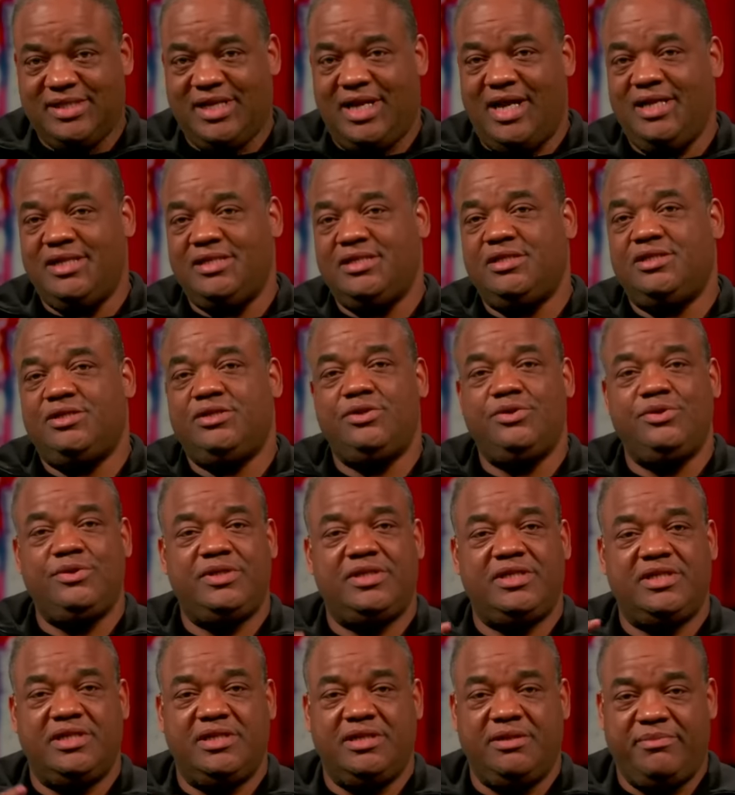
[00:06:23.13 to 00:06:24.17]

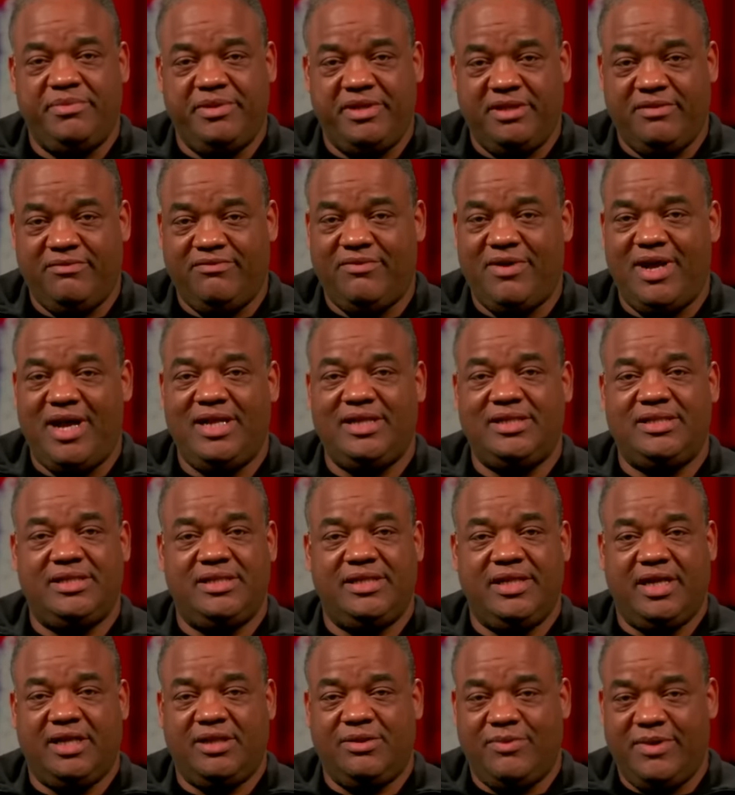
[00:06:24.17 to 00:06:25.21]
Constitution, the Bill of Rights, the
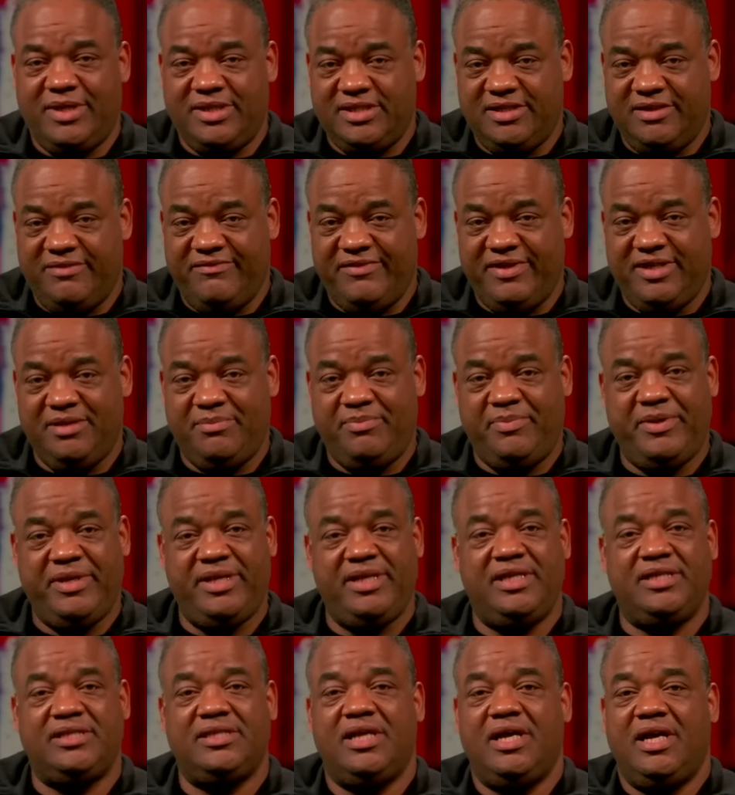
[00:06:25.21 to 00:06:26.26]
Declaration of
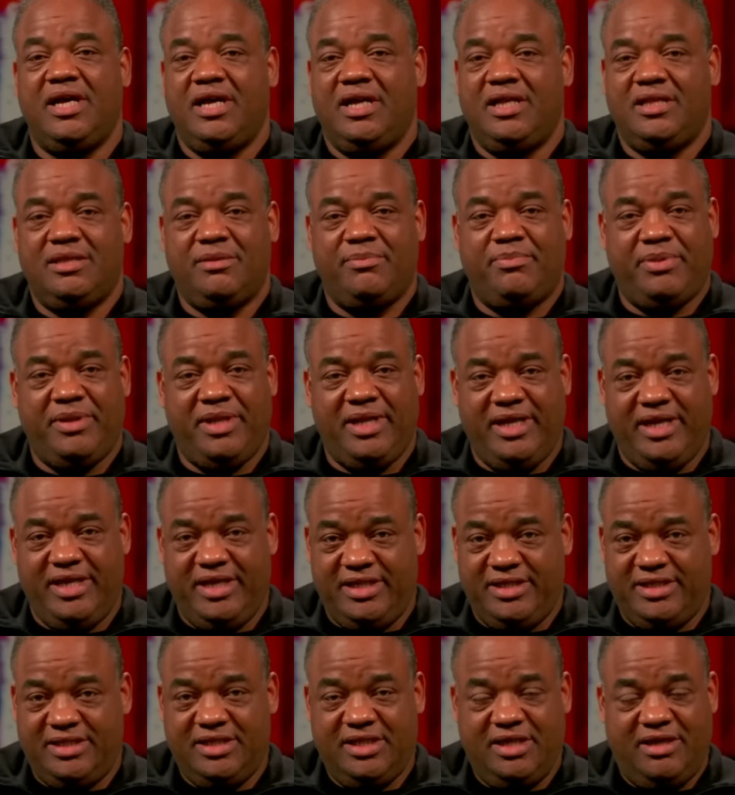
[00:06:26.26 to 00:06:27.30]
Independence, the
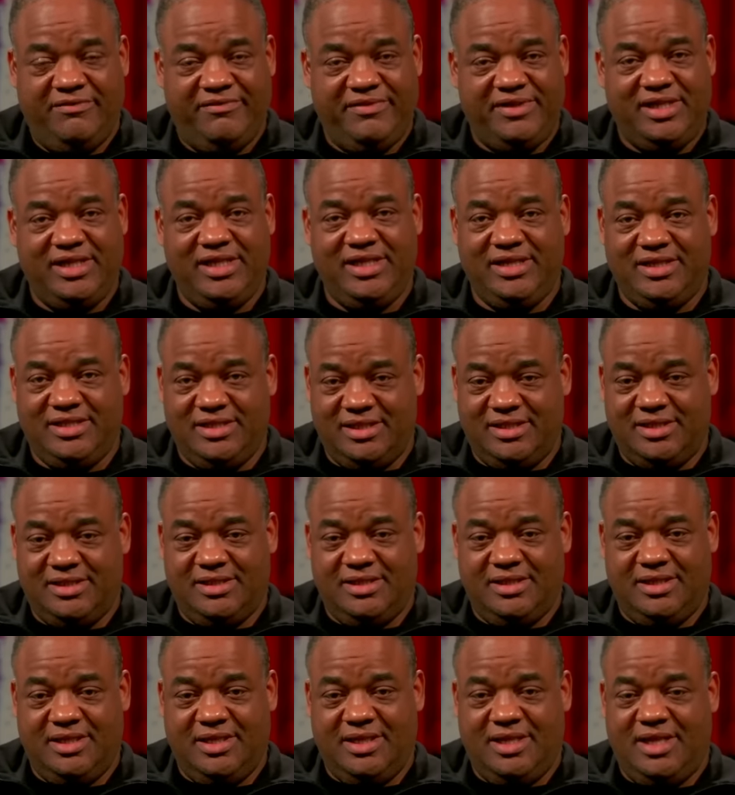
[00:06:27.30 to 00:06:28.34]
Pledge of Allegiance.
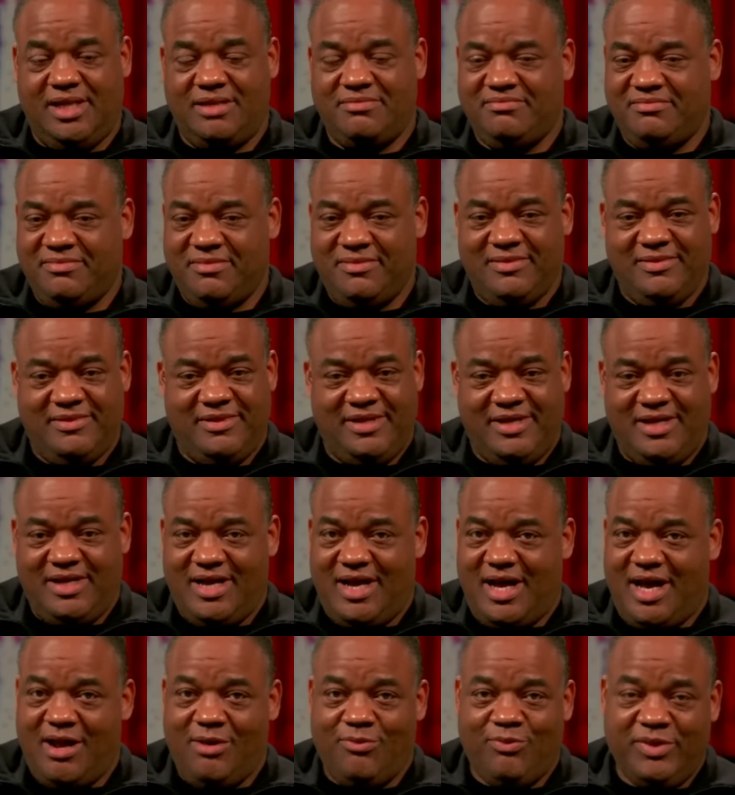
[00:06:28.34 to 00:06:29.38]

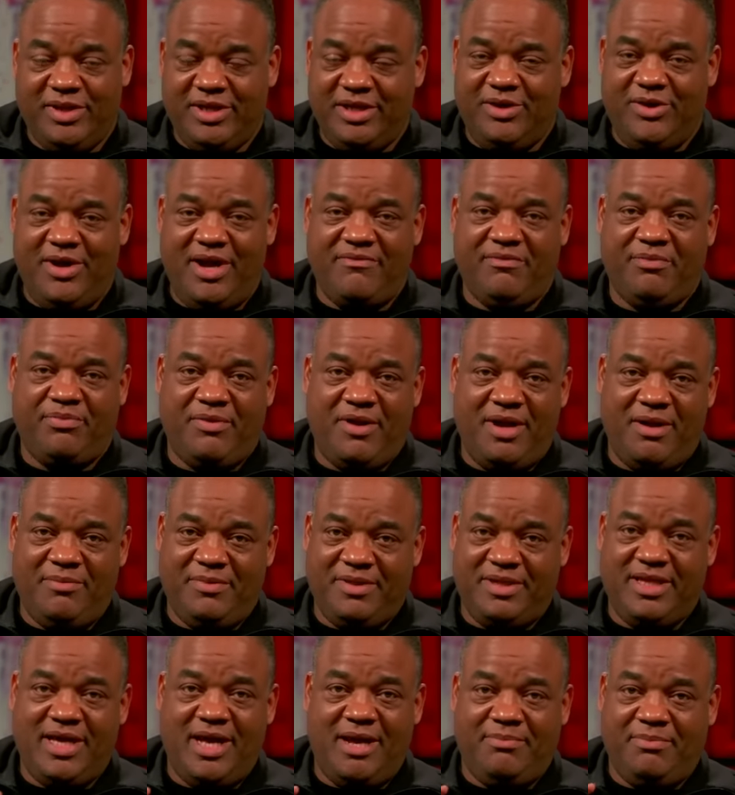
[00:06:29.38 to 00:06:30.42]
I really don't have a problem
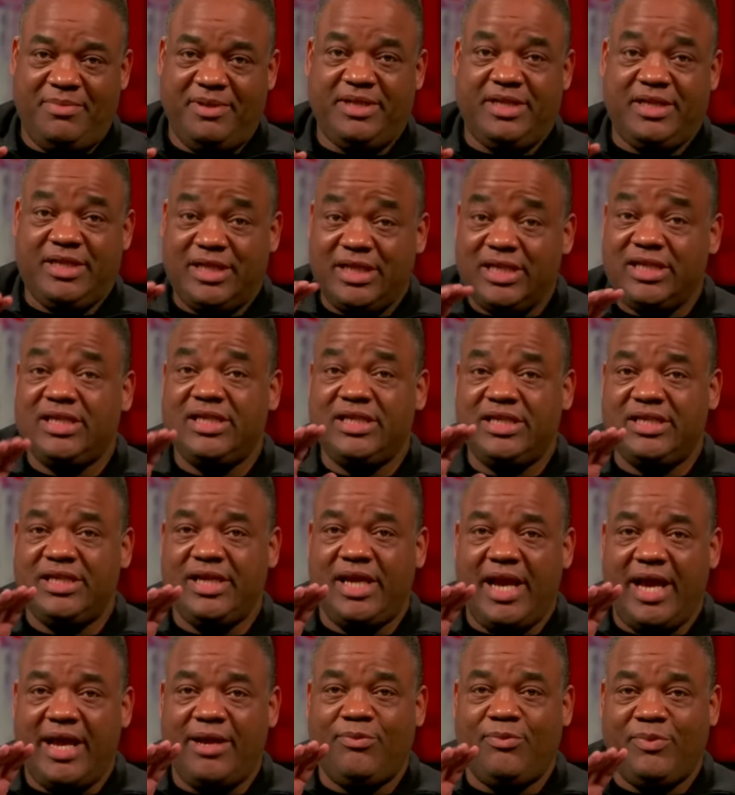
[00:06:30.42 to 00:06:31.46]
with that, but this is
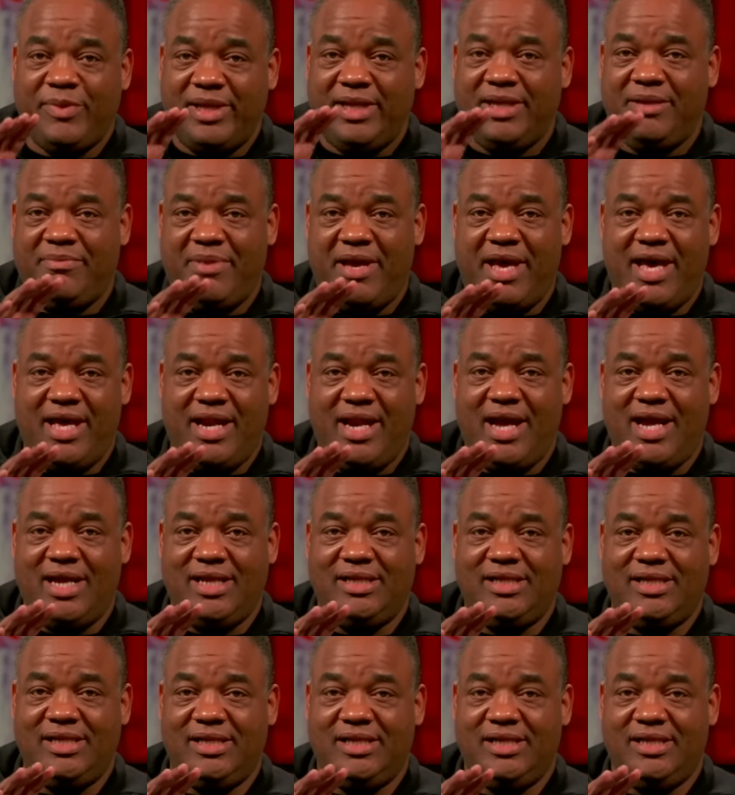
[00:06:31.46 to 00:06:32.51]
a really bad
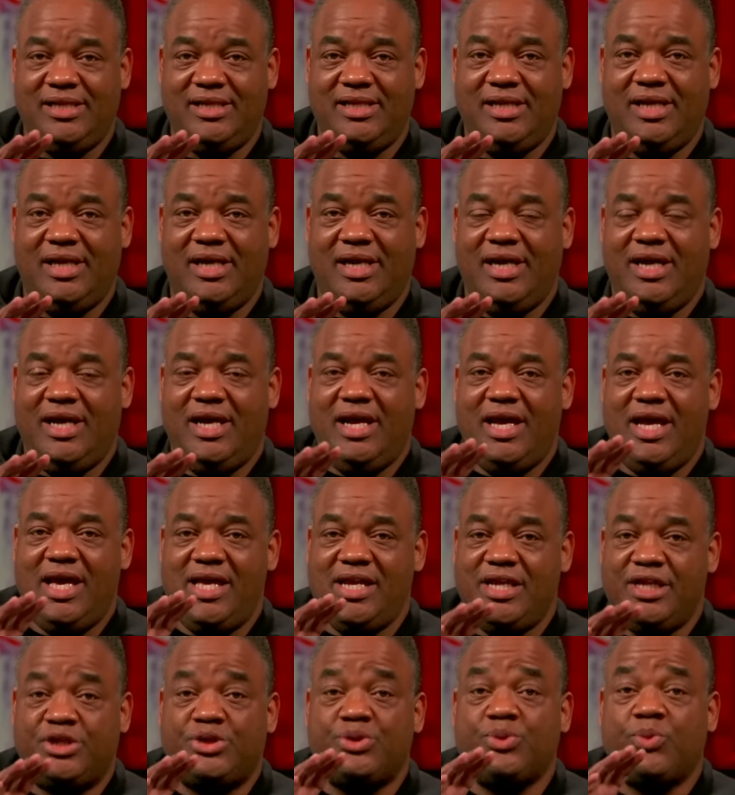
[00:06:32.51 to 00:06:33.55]
idea
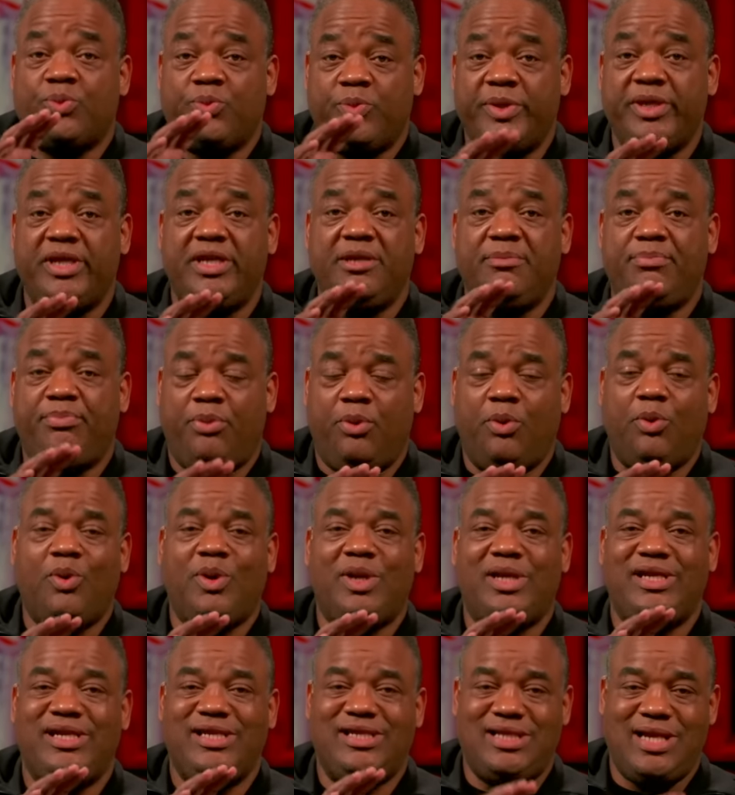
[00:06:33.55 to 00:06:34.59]
and it's really
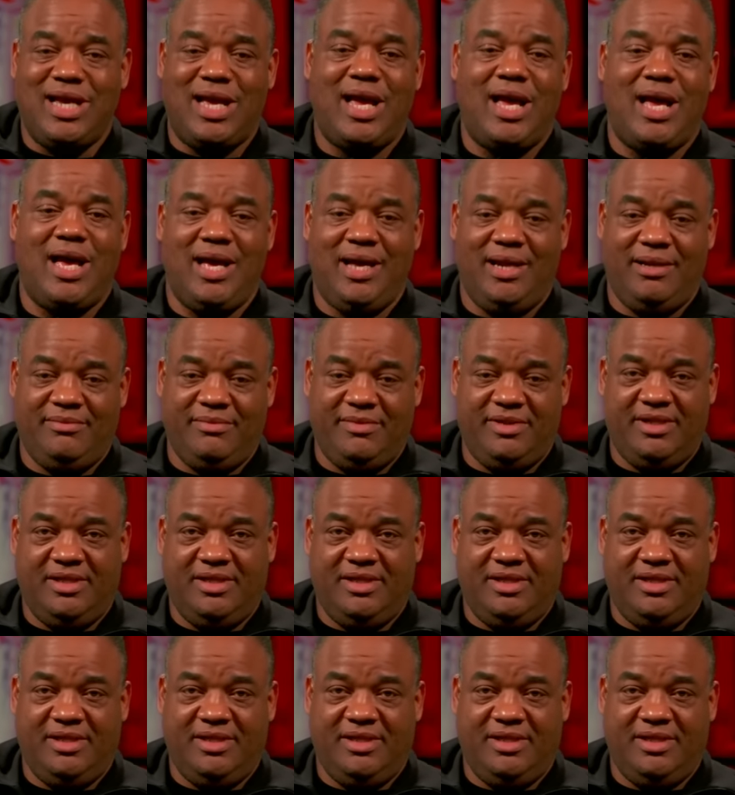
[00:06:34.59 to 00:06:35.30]
poorly timed.